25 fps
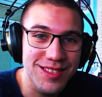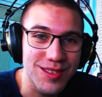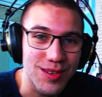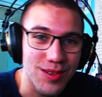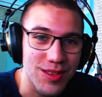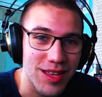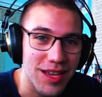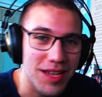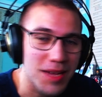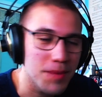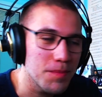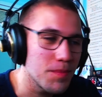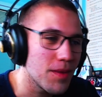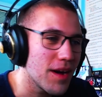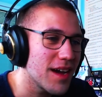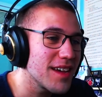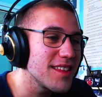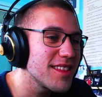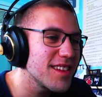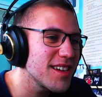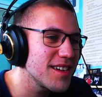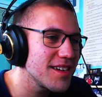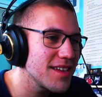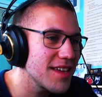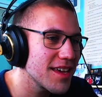So they
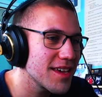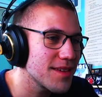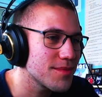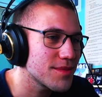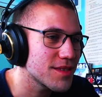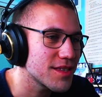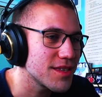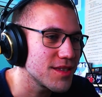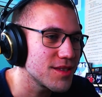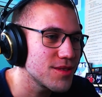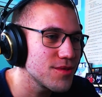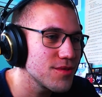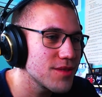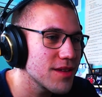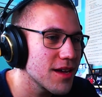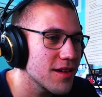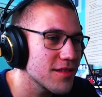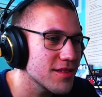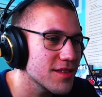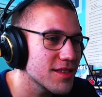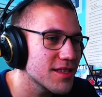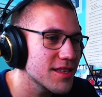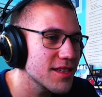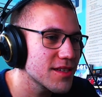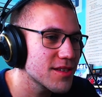combined their names. In
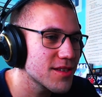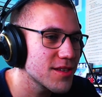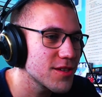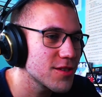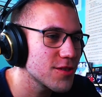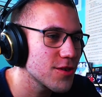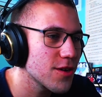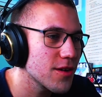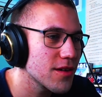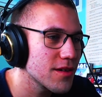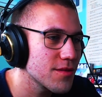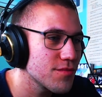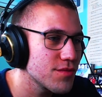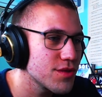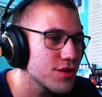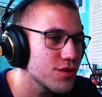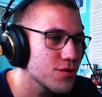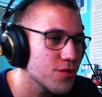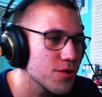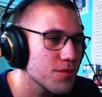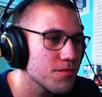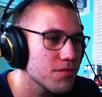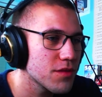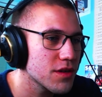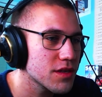2016, Charlie
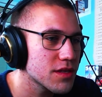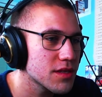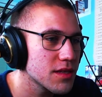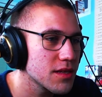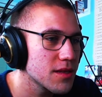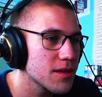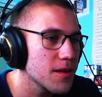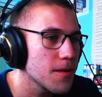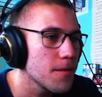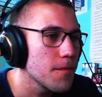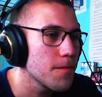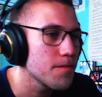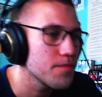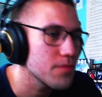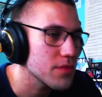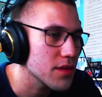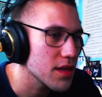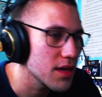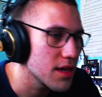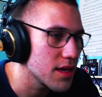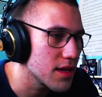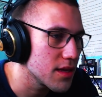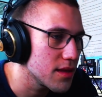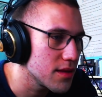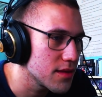rejoined Busted
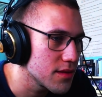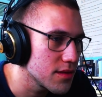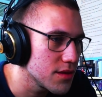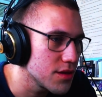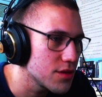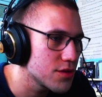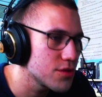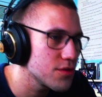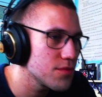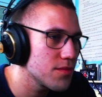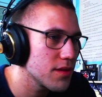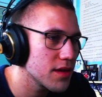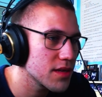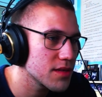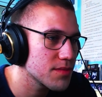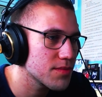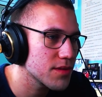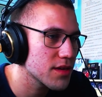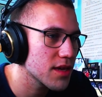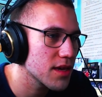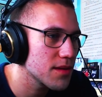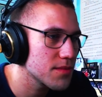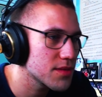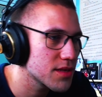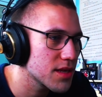and the two bands
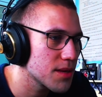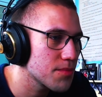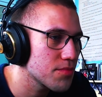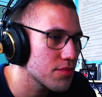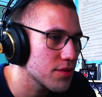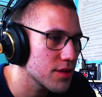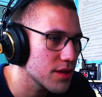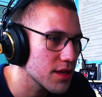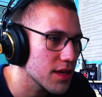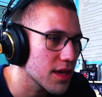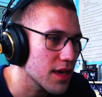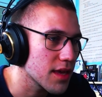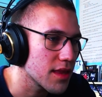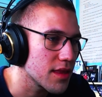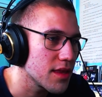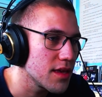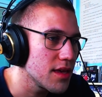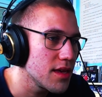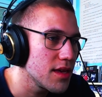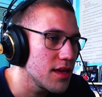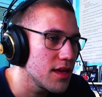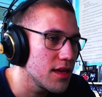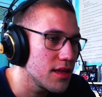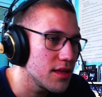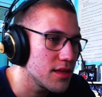became separate again.
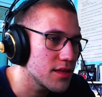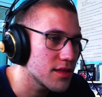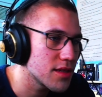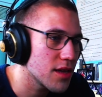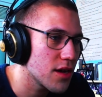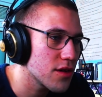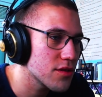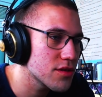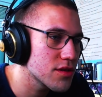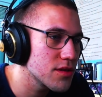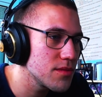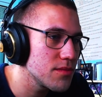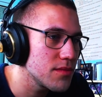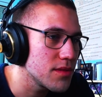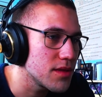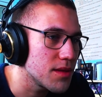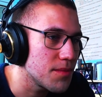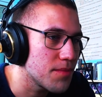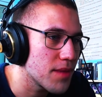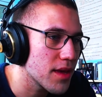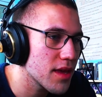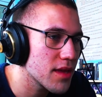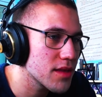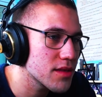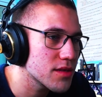This autumn,
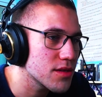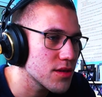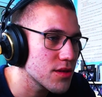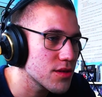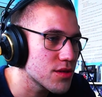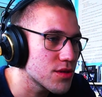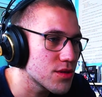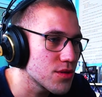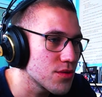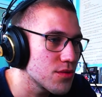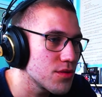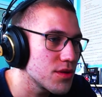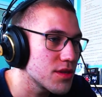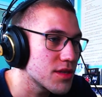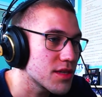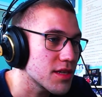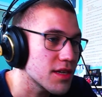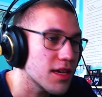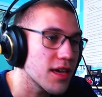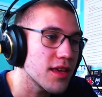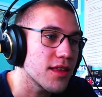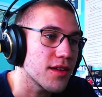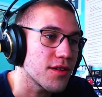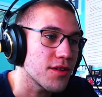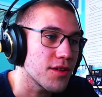the bands are touring
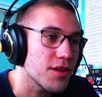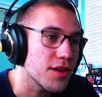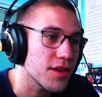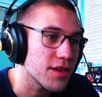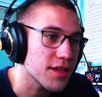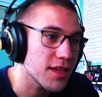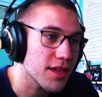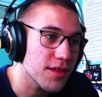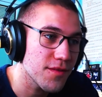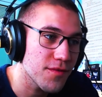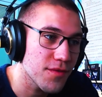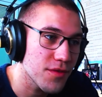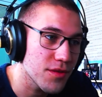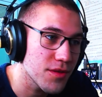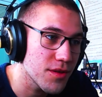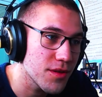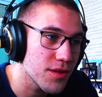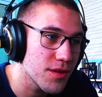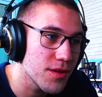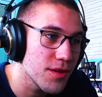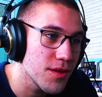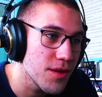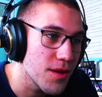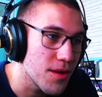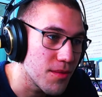together again for
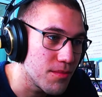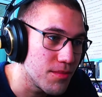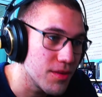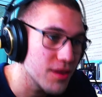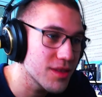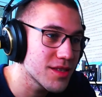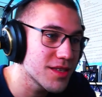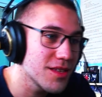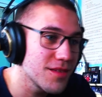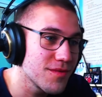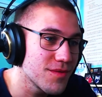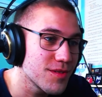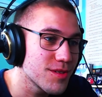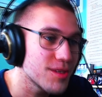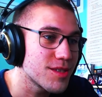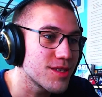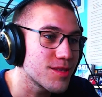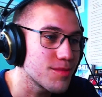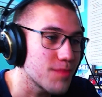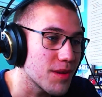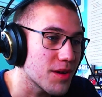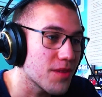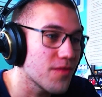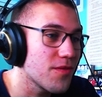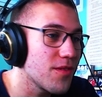the Busted
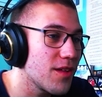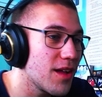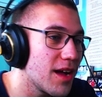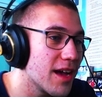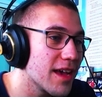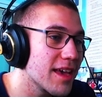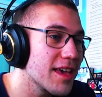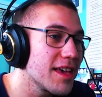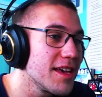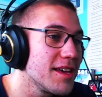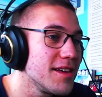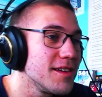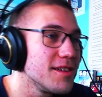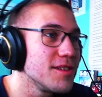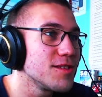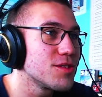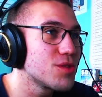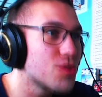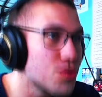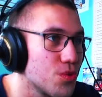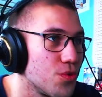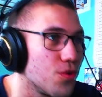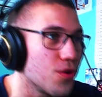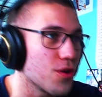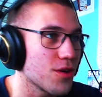vs. McFly
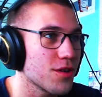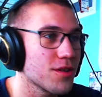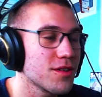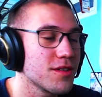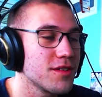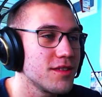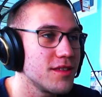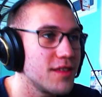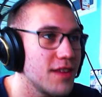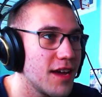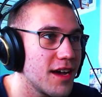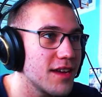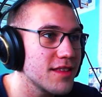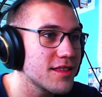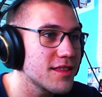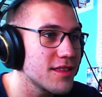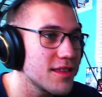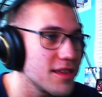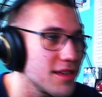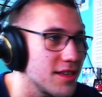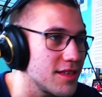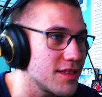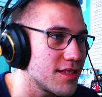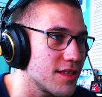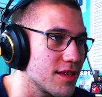tour. That
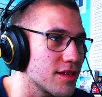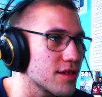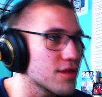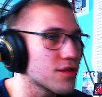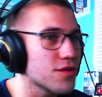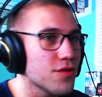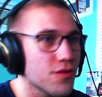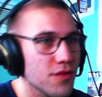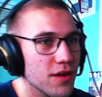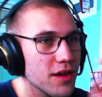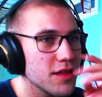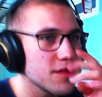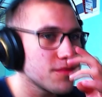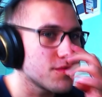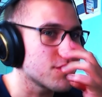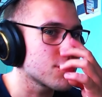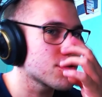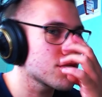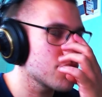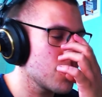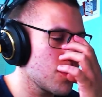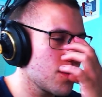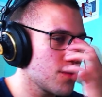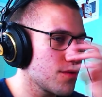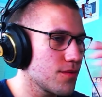is incredible.
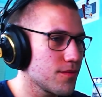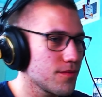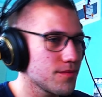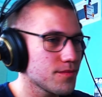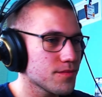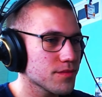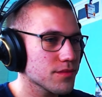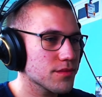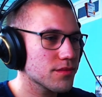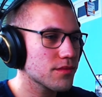So